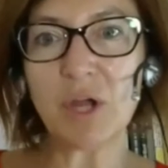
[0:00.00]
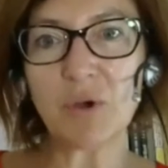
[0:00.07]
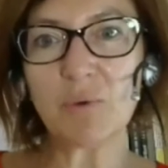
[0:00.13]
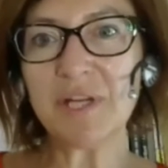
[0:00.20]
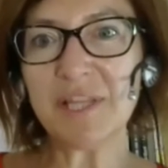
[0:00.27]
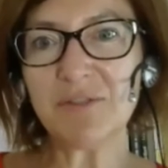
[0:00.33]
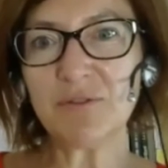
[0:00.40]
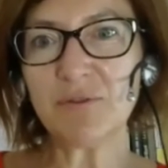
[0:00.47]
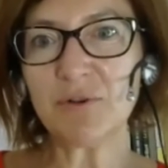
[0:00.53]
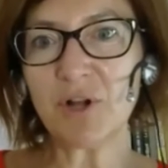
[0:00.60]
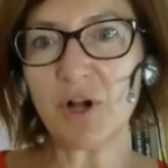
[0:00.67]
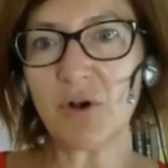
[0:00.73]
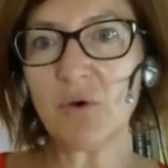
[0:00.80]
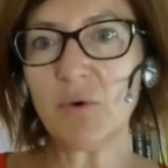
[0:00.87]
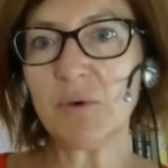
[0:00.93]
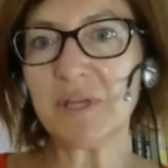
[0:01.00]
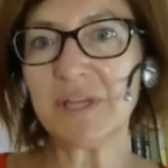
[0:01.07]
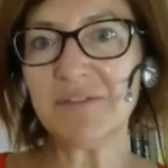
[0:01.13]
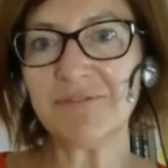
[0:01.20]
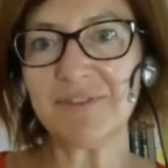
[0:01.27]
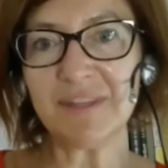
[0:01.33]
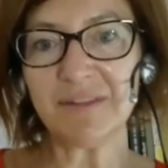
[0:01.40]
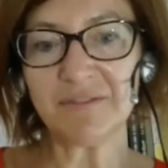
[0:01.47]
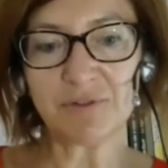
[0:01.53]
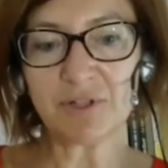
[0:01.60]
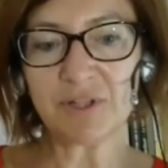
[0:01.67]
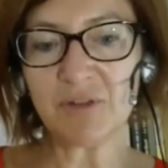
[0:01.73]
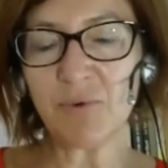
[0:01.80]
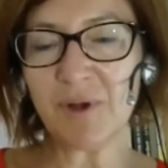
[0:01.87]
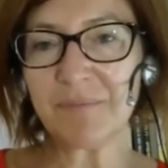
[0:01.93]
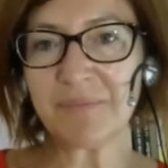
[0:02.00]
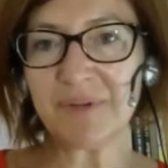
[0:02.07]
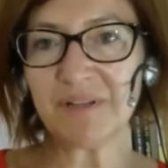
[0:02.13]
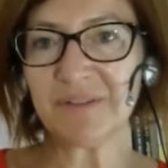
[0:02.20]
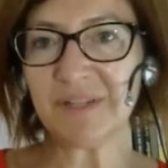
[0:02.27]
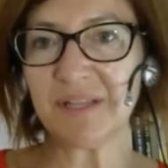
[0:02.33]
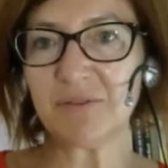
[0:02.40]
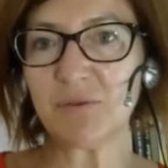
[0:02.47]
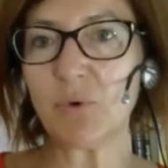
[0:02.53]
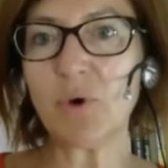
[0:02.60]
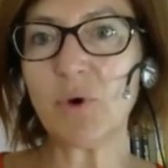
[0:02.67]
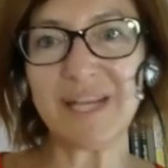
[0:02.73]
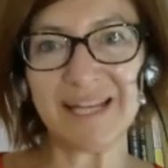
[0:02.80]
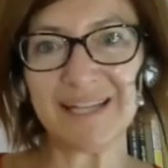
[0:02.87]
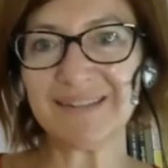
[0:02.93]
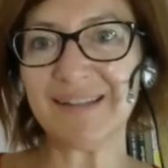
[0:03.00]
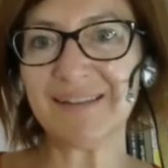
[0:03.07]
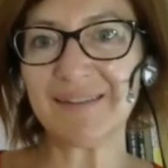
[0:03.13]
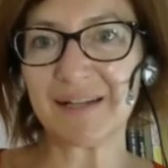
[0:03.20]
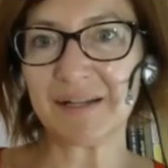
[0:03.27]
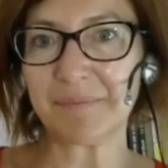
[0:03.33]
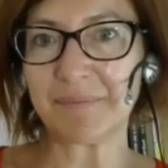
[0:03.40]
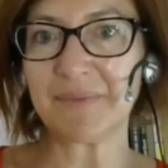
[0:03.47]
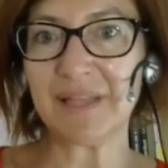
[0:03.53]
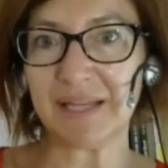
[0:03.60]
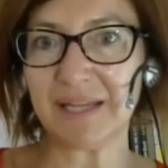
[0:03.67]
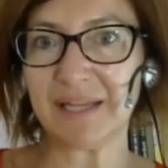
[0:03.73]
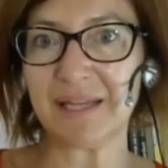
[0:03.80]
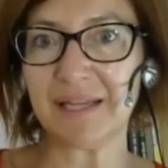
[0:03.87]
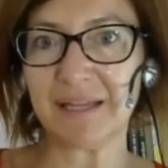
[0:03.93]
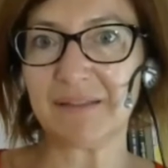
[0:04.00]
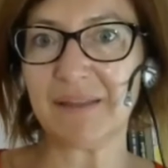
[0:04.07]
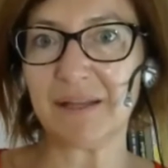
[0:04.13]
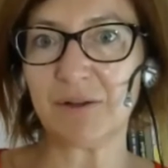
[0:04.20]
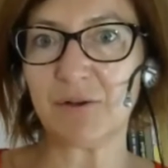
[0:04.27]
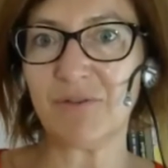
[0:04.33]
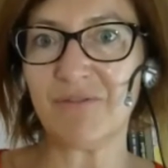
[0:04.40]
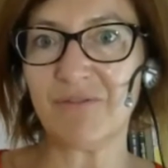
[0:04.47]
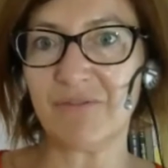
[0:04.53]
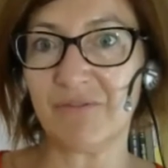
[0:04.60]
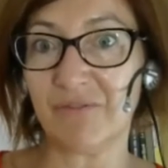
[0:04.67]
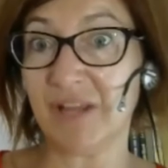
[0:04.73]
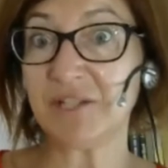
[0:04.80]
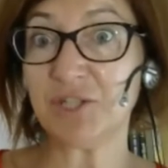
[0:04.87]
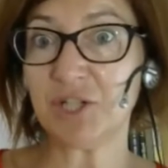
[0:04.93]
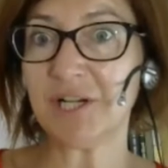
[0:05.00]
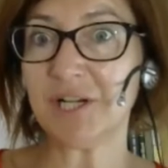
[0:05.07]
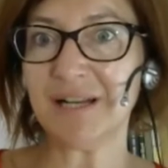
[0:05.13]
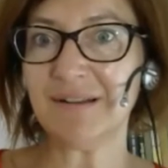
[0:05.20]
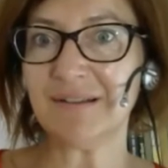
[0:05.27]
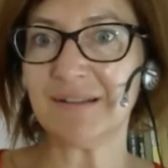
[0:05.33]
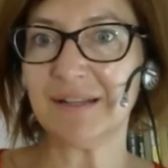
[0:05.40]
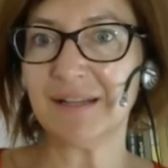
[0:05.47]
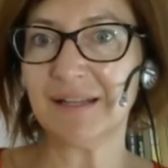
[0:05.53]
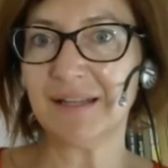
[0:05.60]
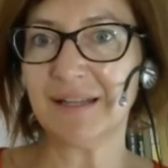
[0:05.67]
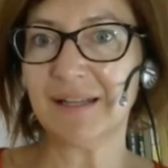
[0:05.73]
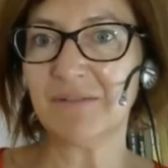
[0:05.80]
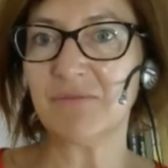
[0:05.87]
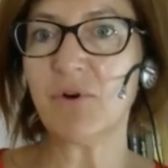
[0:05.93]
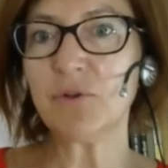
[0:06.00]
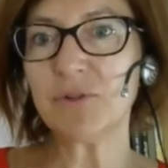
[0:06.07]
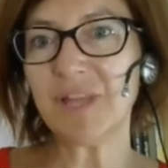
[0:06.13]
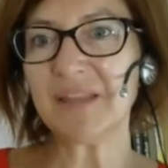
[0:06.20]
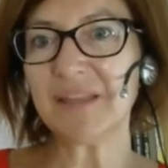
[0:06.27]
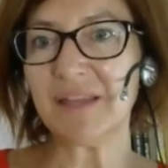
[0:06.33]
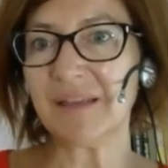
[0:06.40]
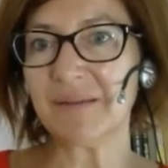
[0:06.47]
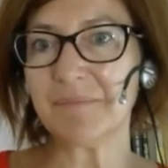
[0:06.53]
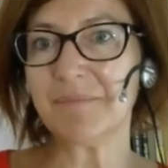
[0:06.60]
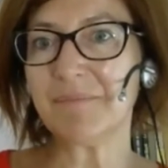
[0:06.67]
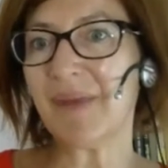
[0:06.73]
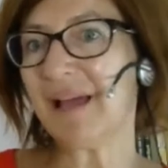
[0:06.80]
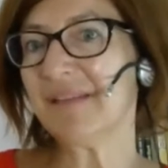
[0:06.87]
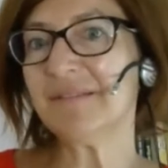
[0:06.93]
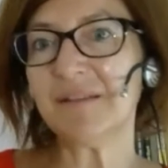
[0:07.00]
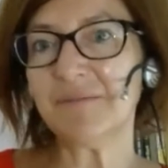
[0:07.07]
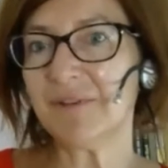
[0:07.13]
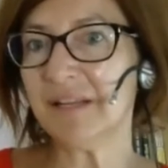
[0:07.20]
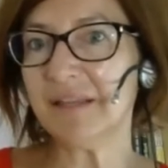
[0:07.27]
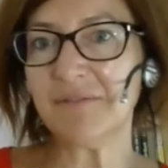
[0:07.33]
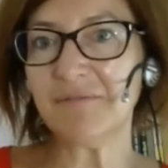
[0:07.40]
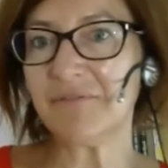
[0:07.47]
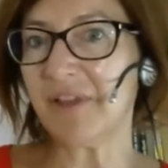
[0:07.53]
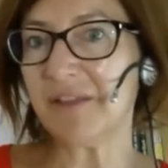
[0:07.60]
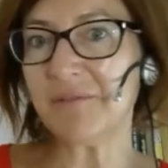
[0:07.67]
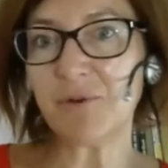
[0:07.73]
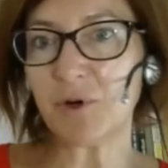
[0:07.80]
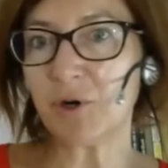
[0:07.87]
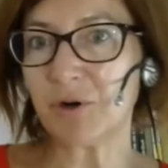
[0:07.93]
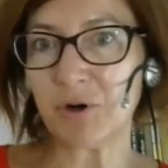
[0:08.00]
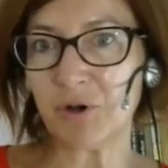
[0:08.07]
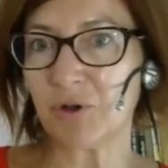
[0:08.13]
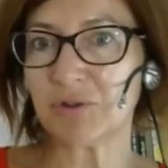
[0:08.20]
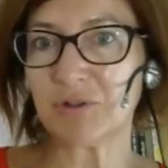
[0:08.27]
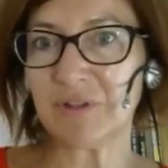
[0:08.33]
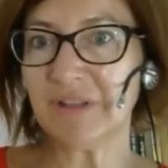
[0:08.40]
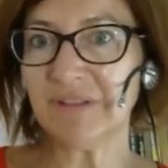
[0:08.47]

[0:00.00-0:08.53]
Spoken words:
We need to know if these 41% who elected the conventionals voted massively in favor or not.